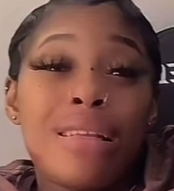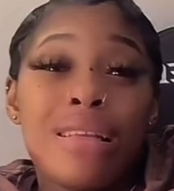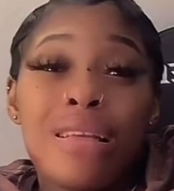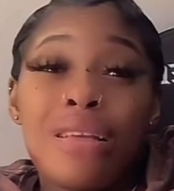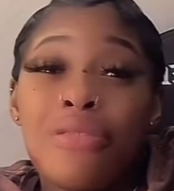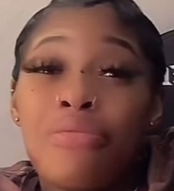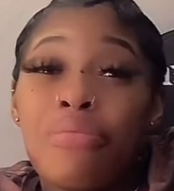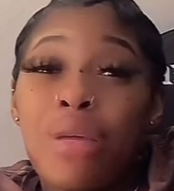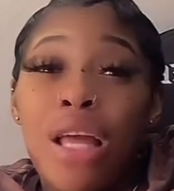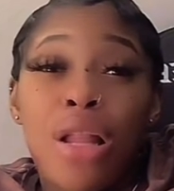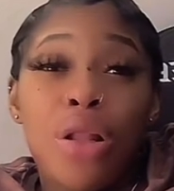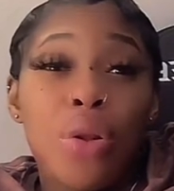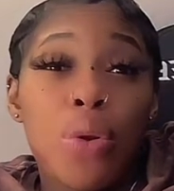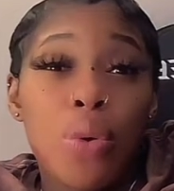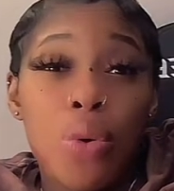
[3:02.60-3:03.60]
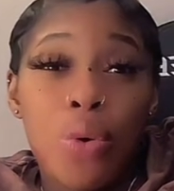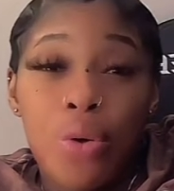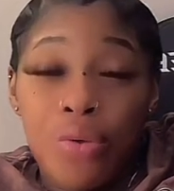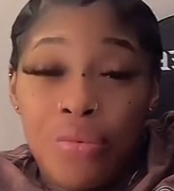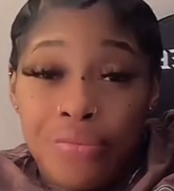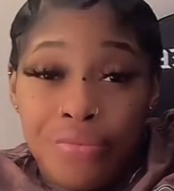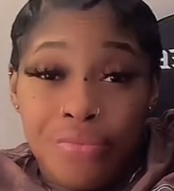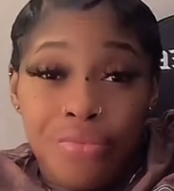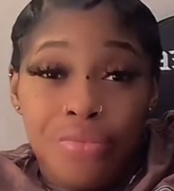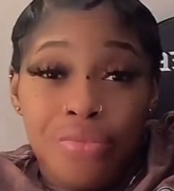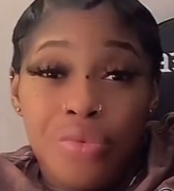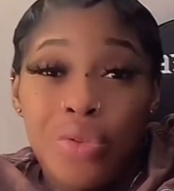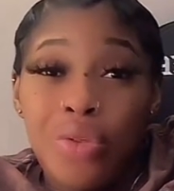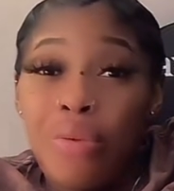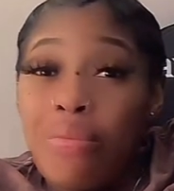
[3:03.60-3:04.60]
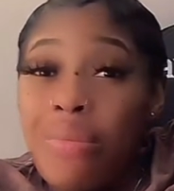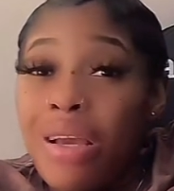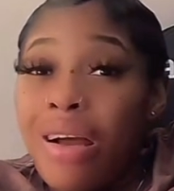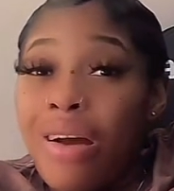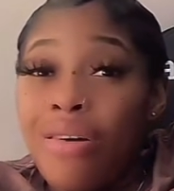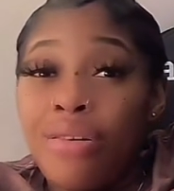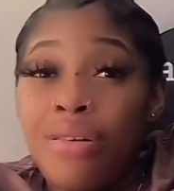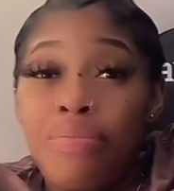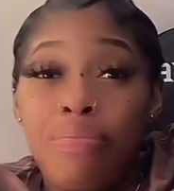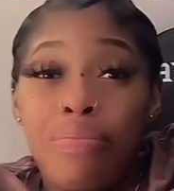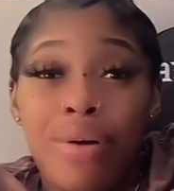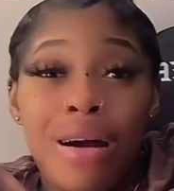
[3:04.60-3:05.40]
say leave me alone. When I beg on a